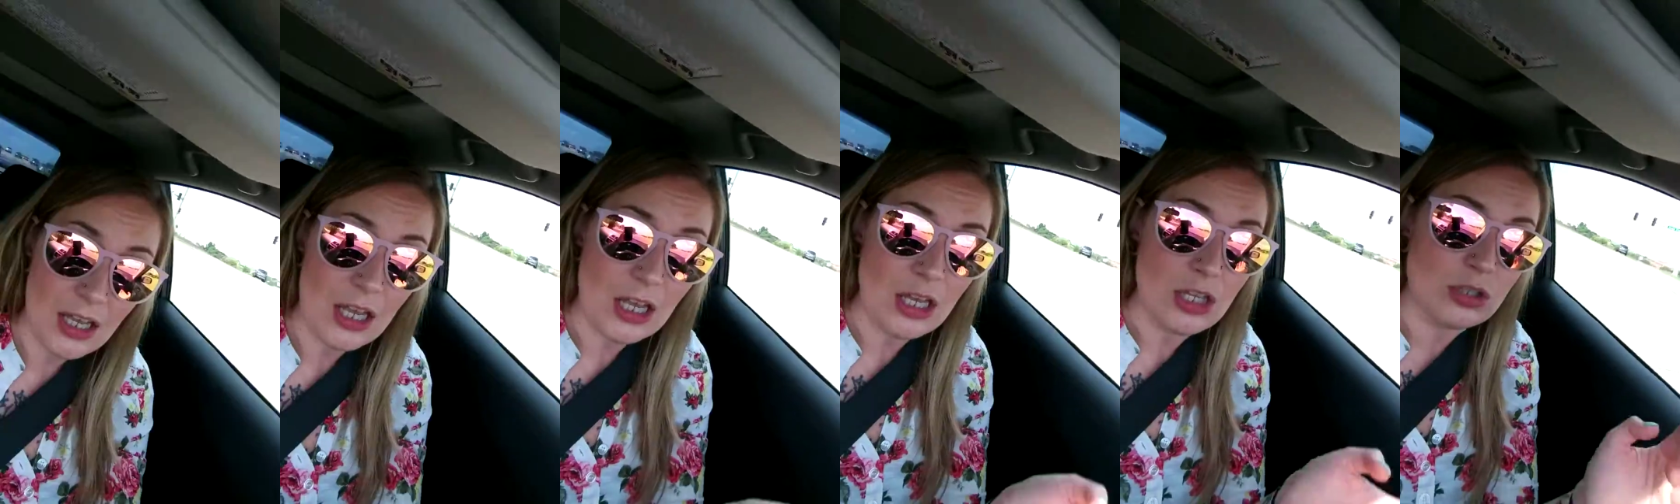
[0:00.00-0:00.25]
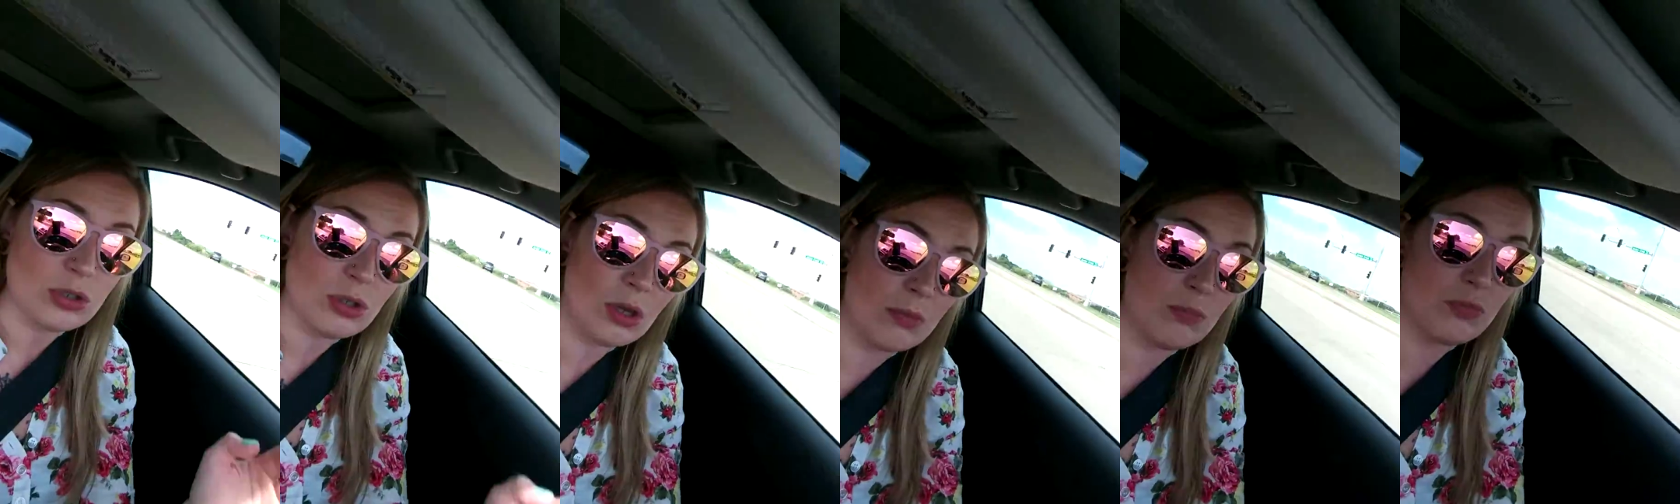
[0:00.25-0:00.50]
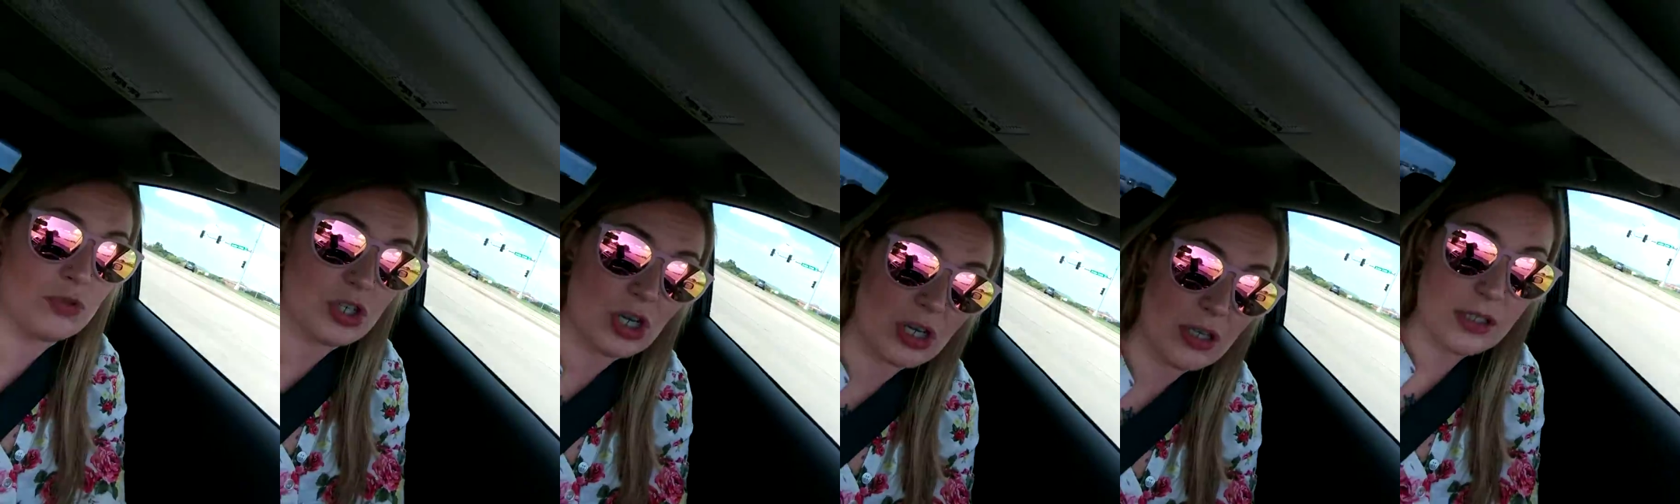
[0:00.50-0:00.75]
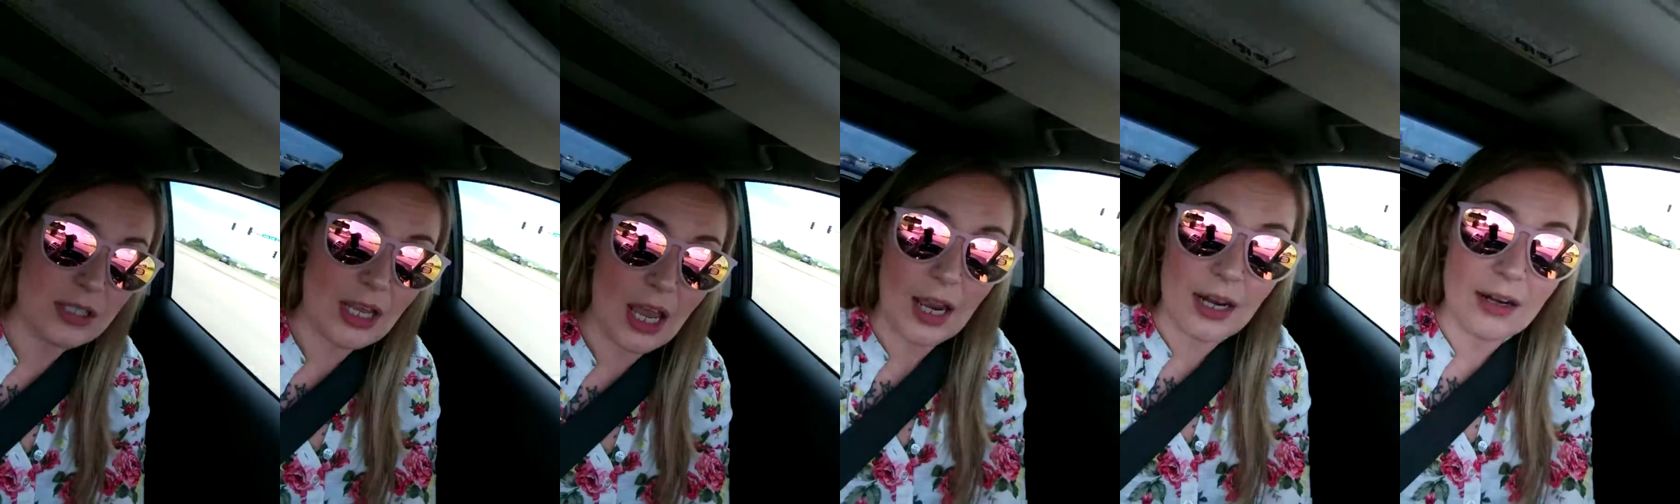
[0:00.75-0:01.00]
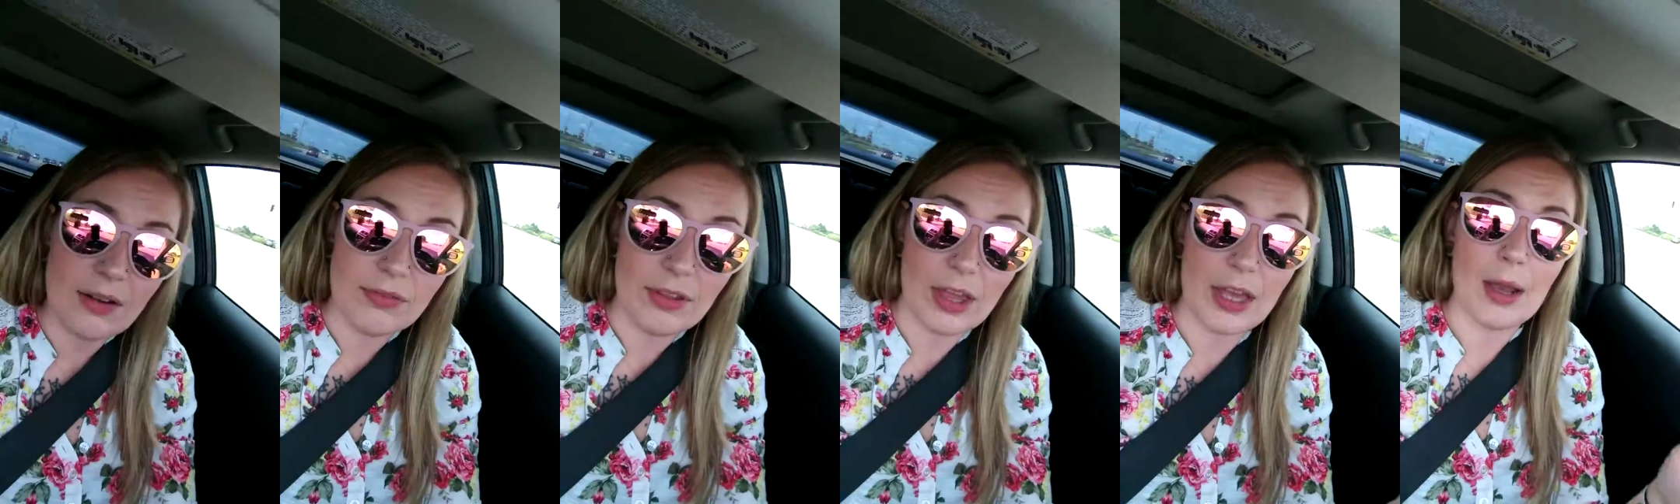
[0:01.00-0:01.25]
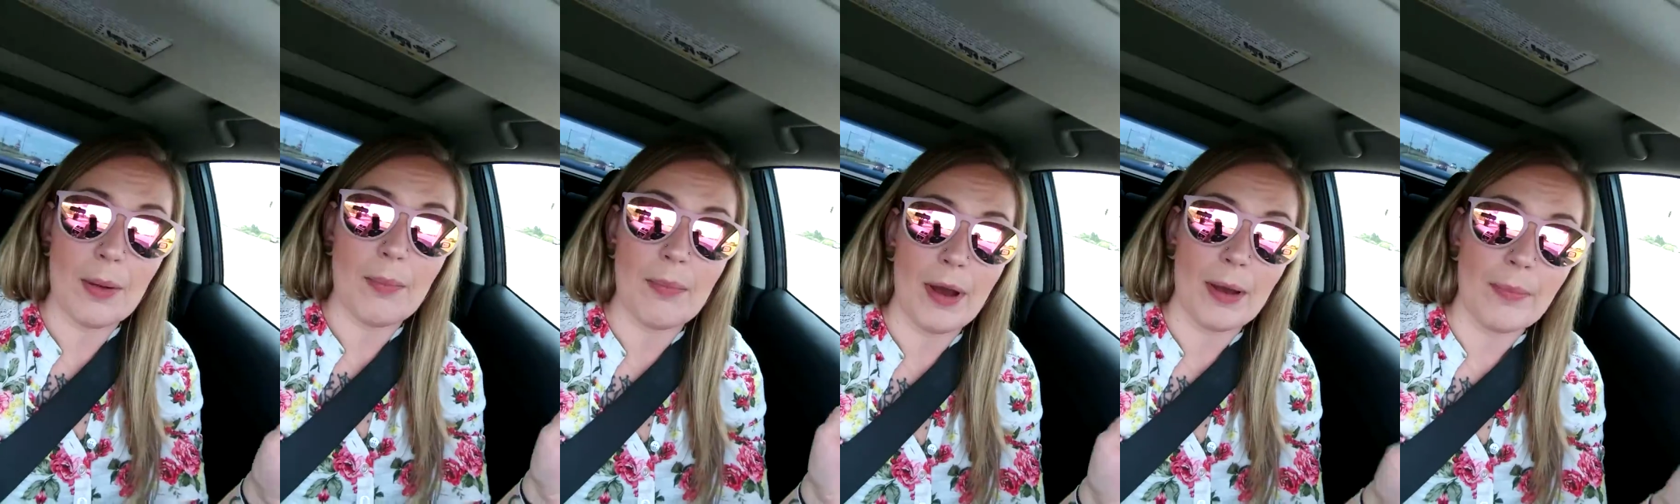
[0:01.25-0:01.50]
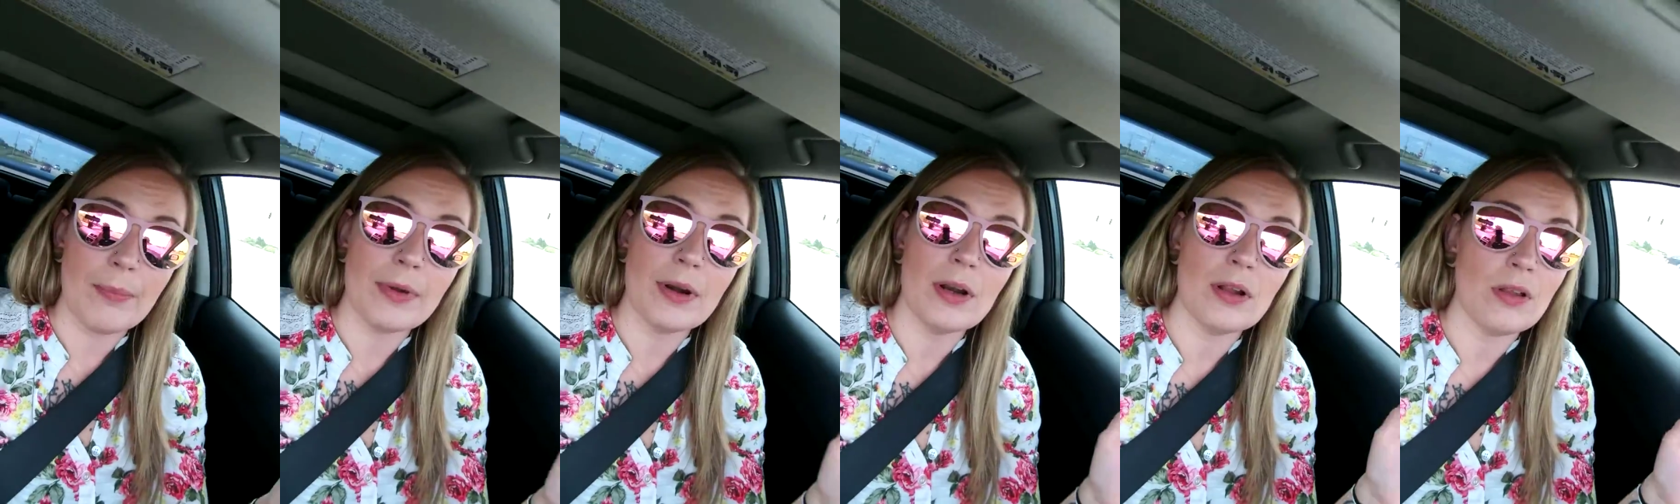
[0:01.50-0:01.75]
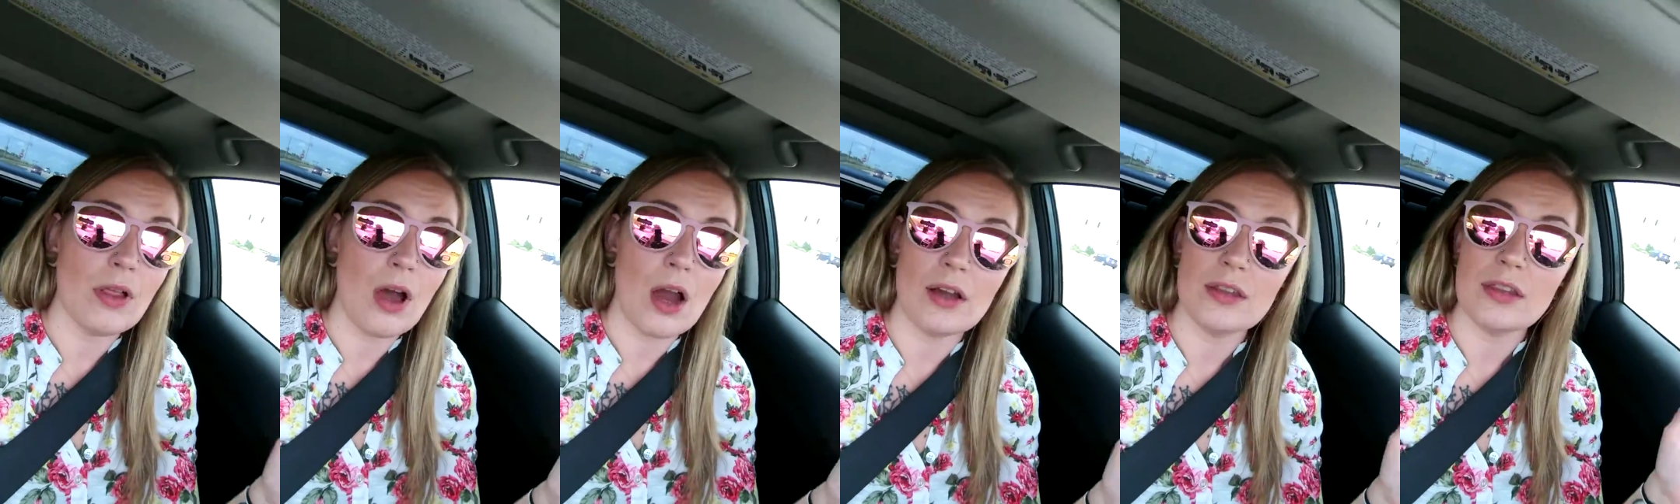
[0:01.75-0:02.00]
So I'm just kind of like a bump on a
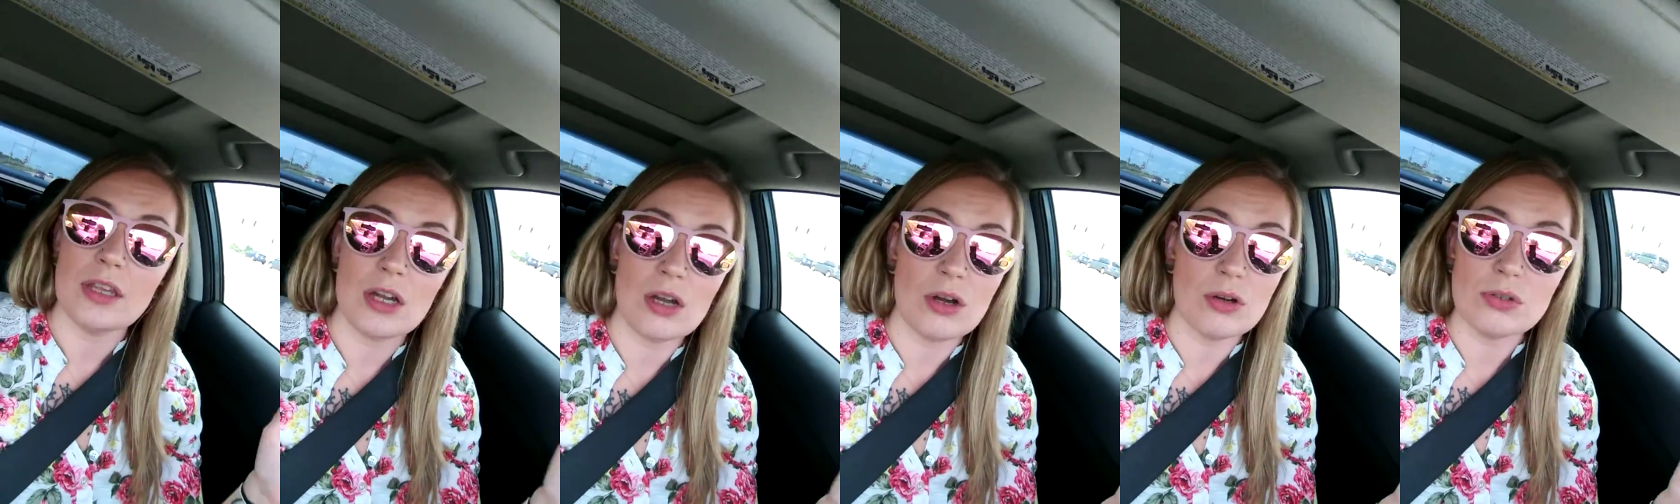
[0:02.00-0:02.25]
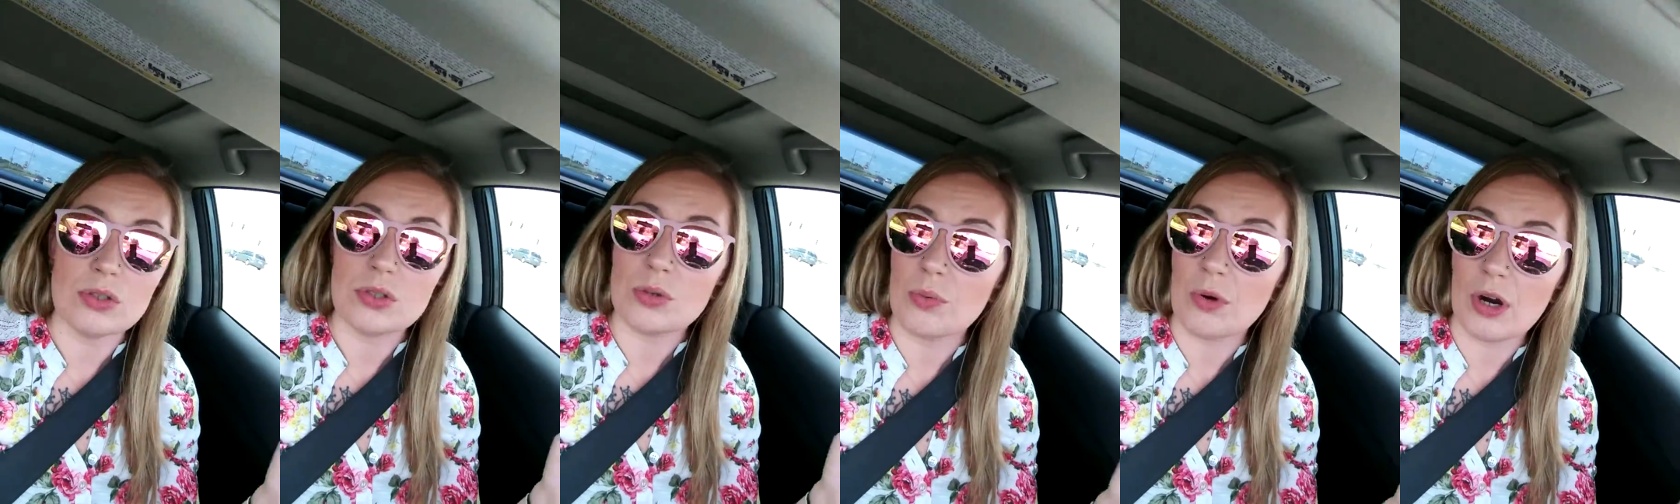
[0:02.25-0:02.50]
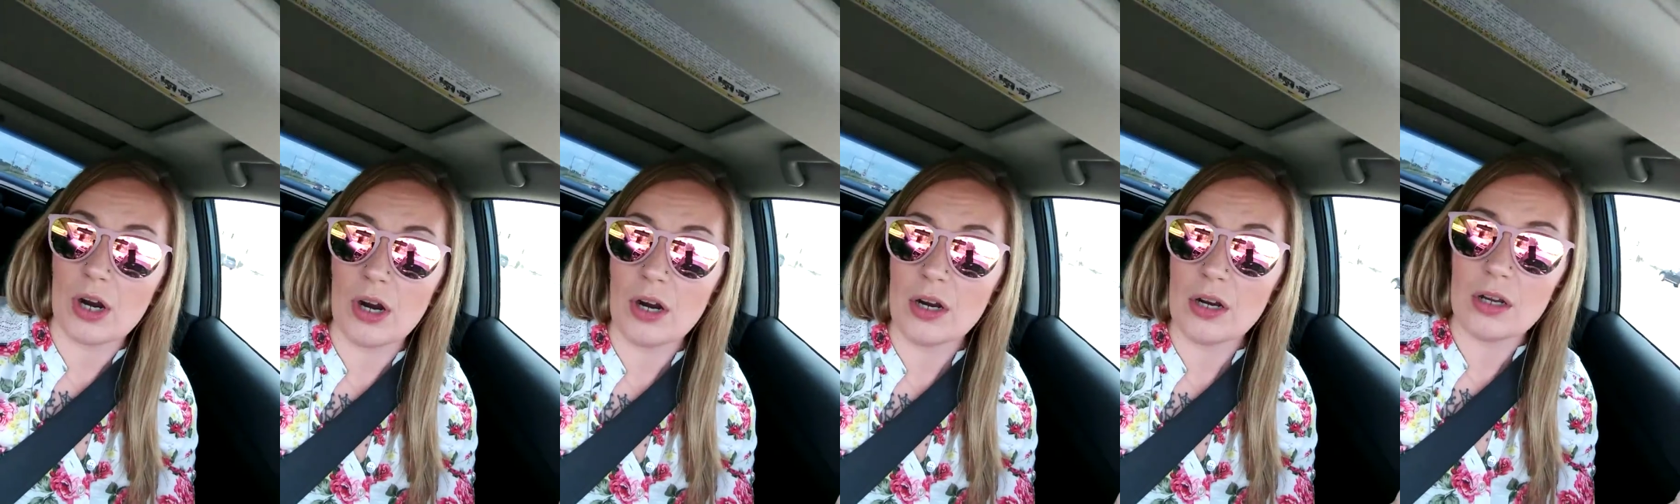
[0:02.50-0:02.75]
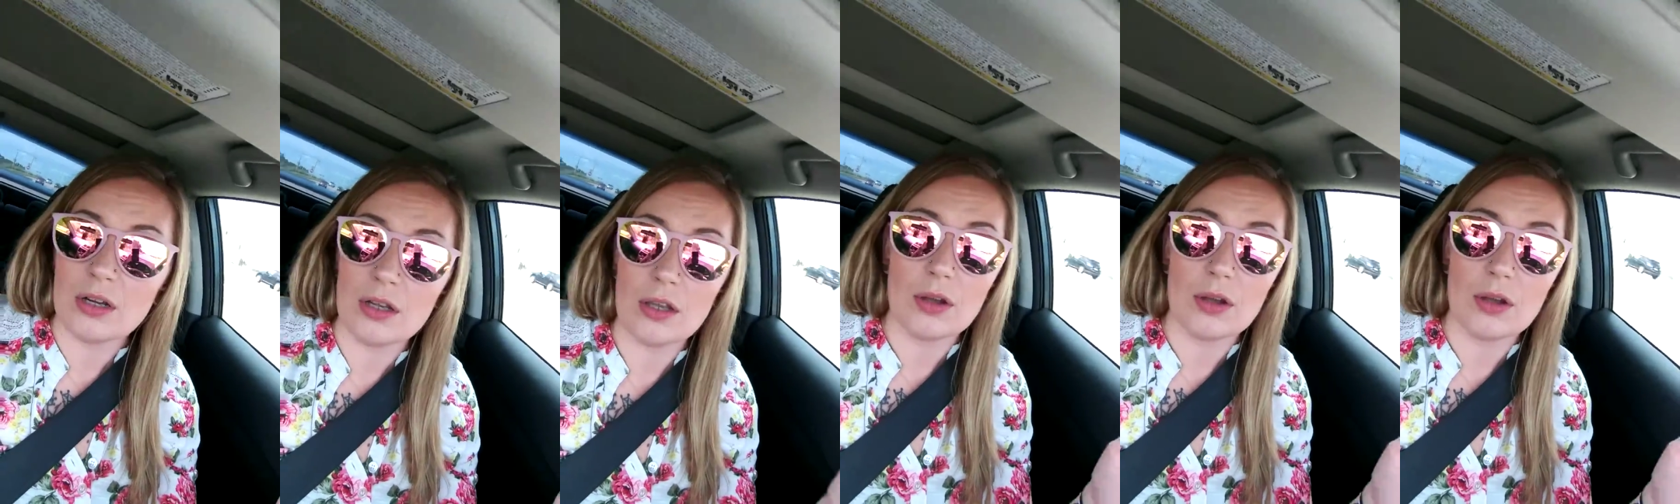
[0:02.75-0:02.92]
log that goes to work,